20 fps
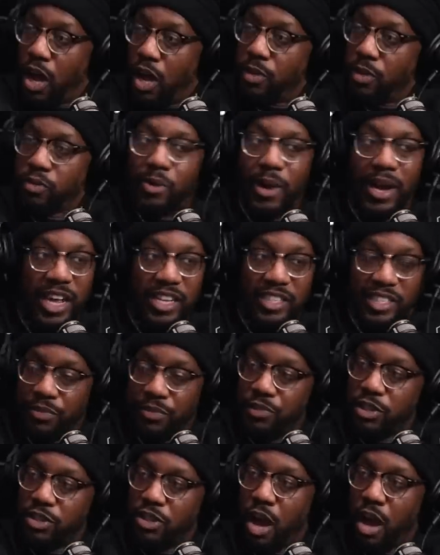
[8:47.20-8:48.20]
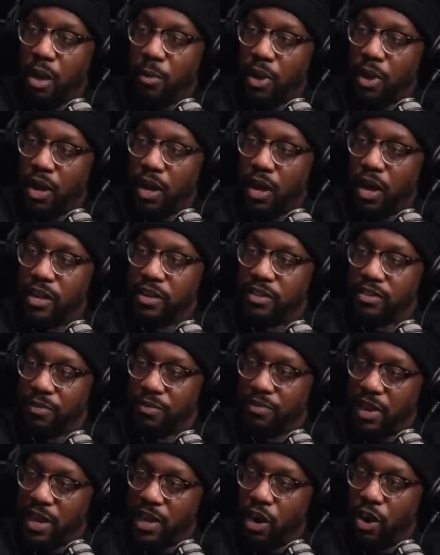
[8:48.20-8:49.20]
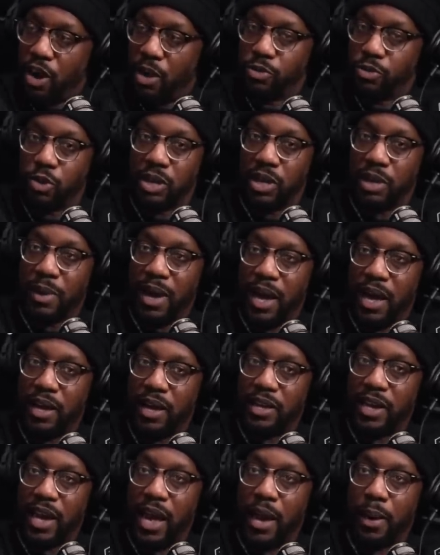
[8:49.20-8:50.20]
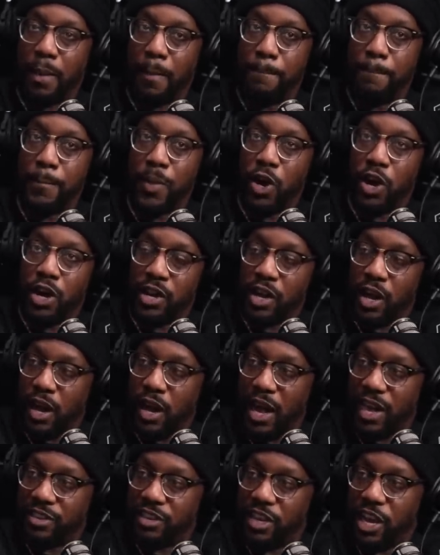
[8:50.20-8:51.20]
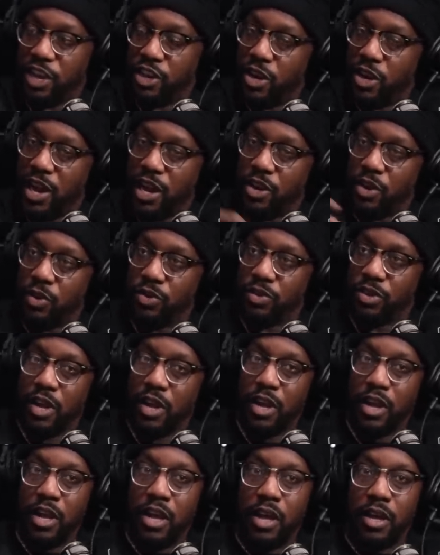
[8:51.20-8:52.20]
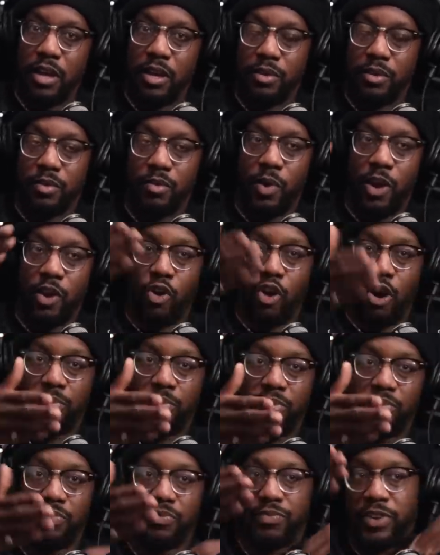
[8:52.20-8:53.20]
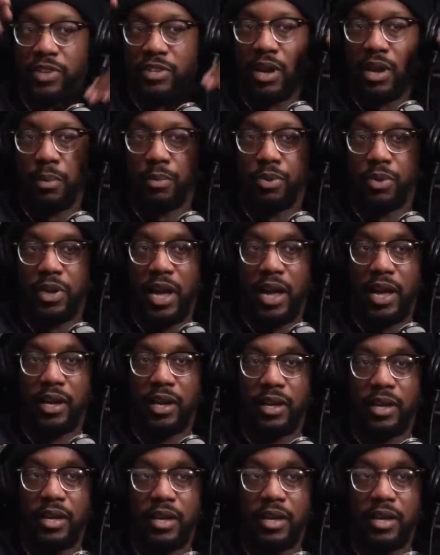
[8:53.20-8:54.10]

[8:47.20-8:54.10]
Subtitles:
I'm talking about like Jeffrey Dahmer and stuff like that. I'm talking about like murder, as in like, you know, like those, when cops, for example, like.